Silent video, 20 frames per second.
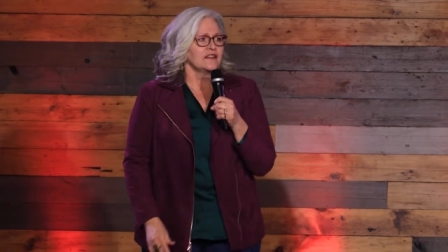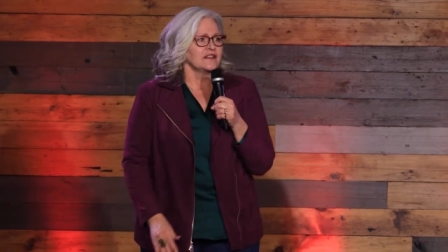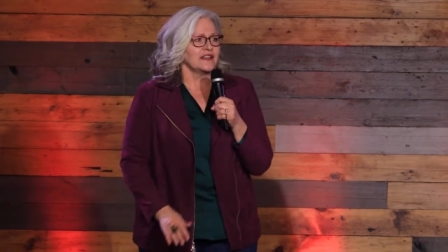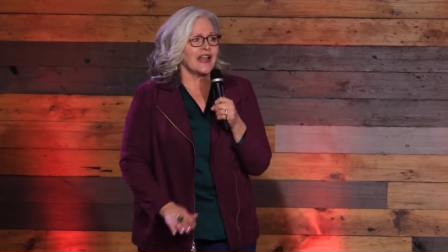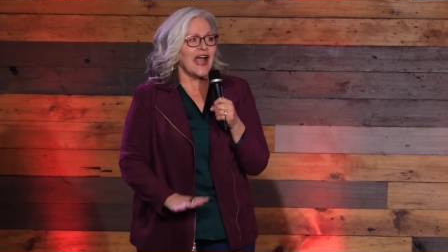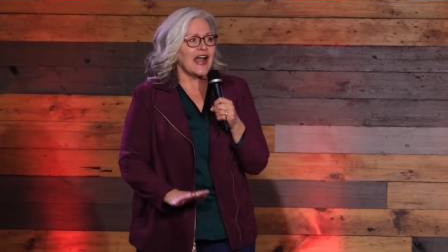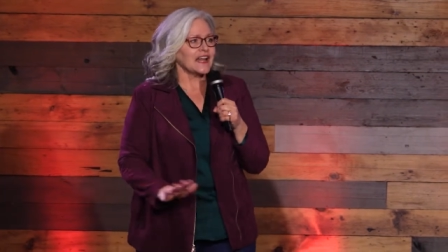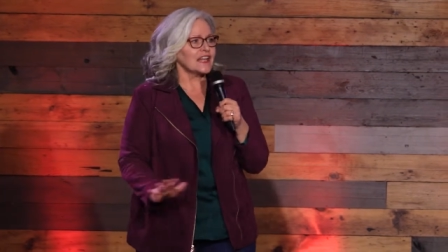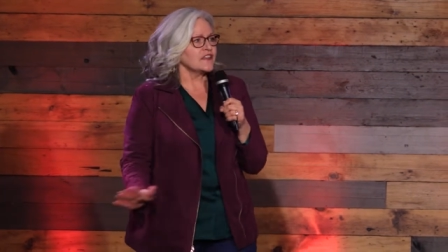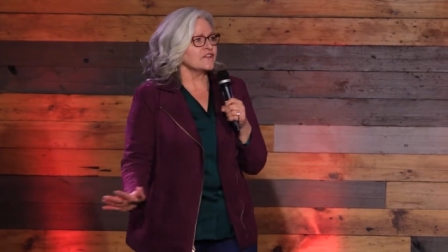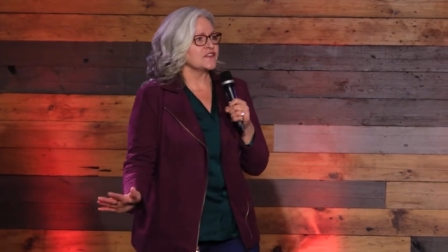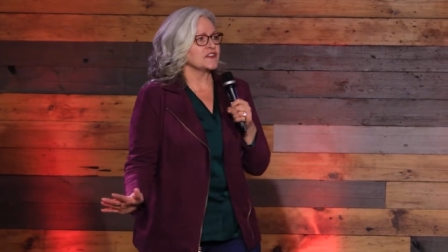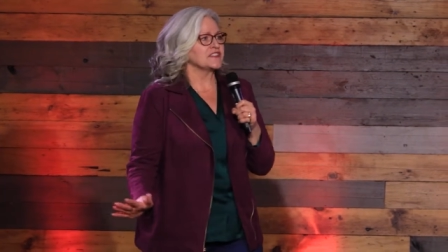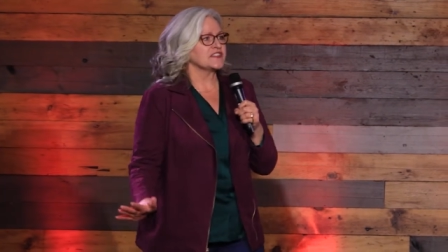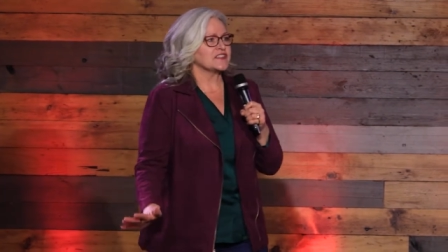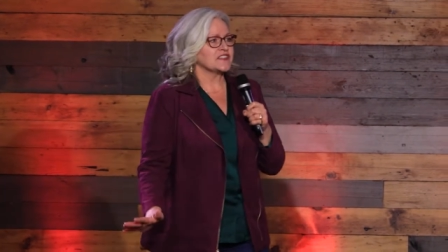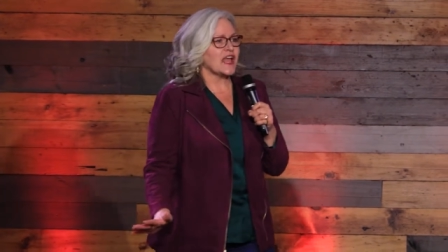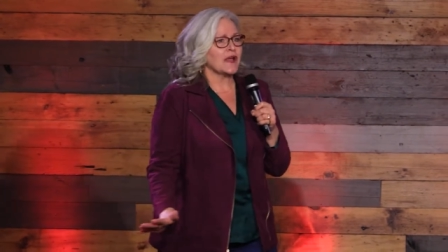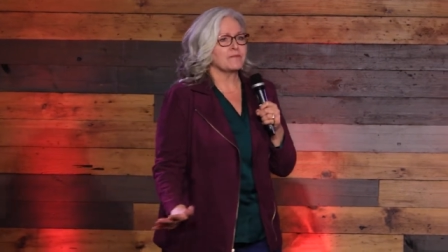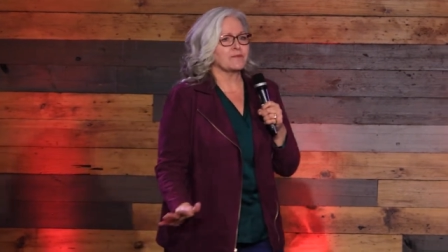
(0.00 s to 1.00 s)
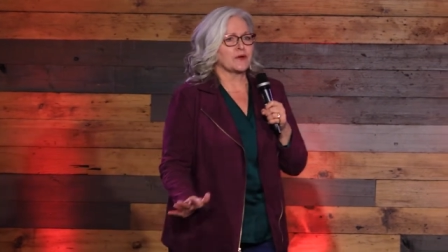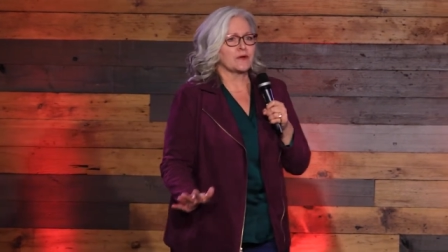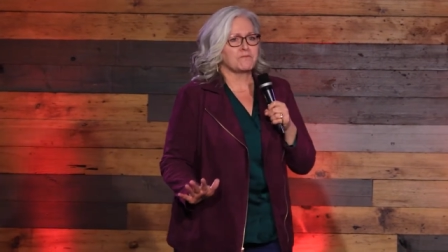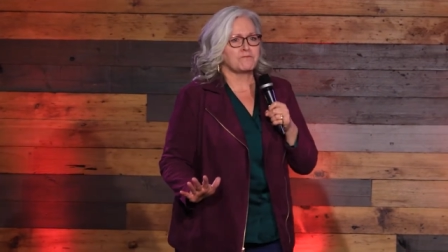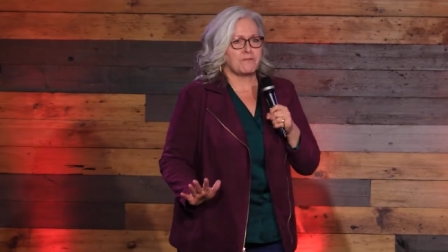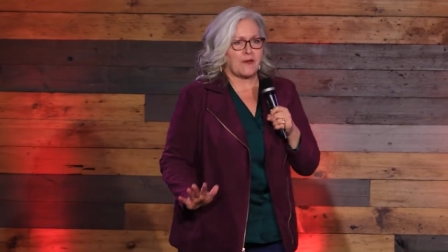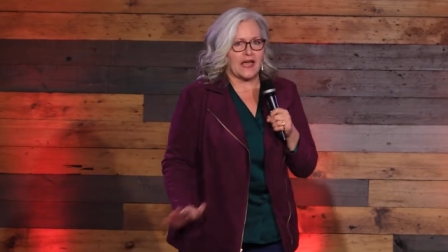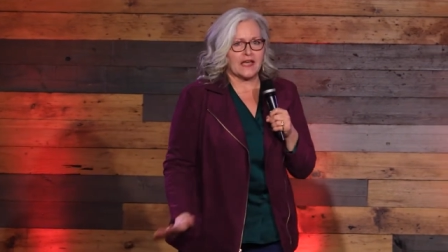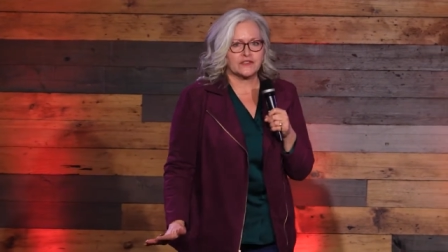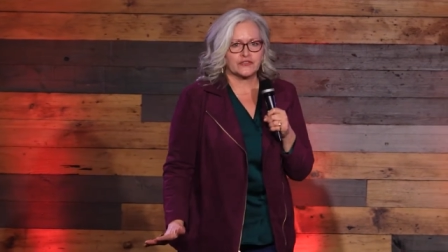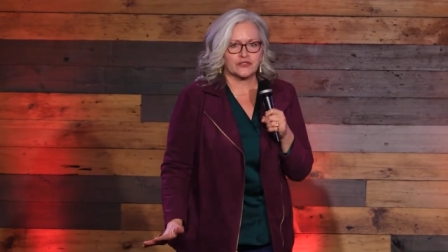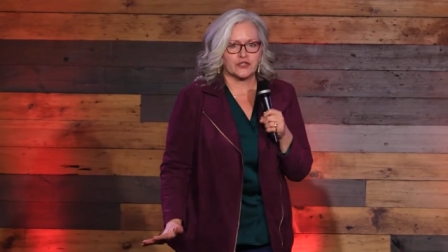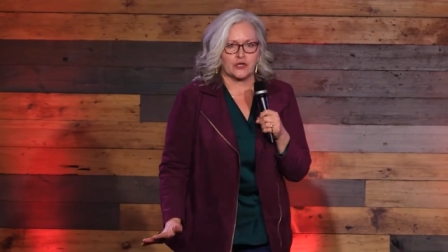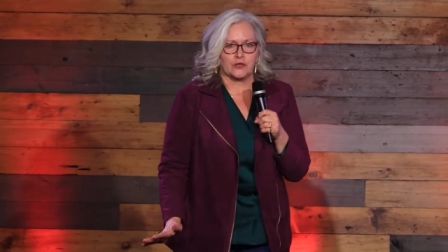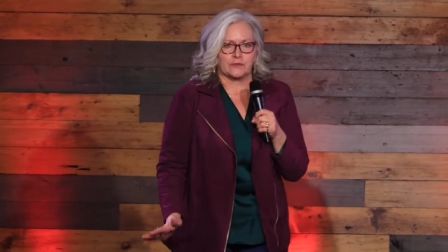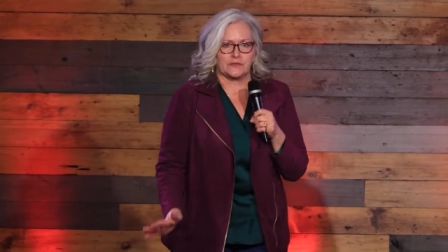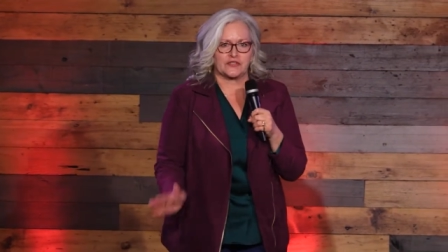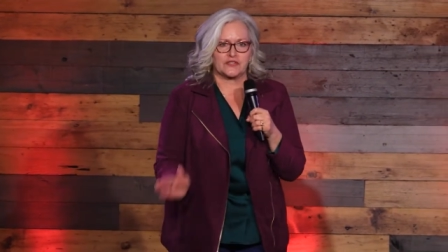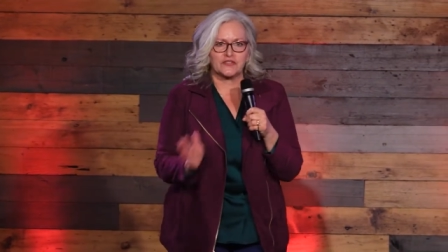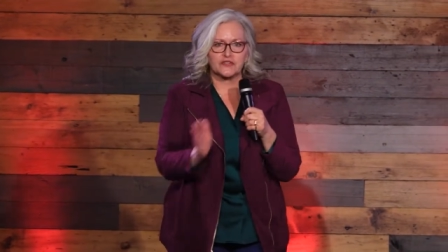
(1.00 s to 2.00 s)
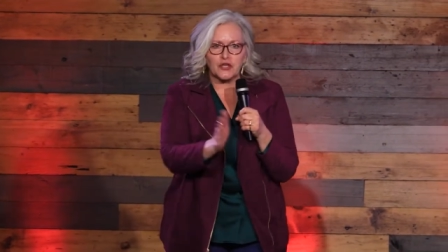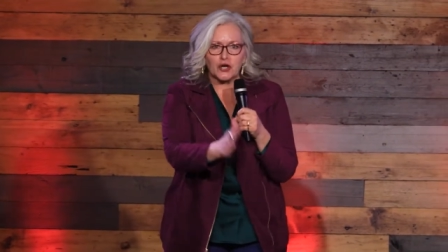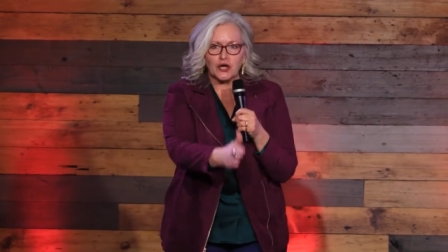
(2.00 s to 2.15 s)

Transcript: Not even separate bedrooms.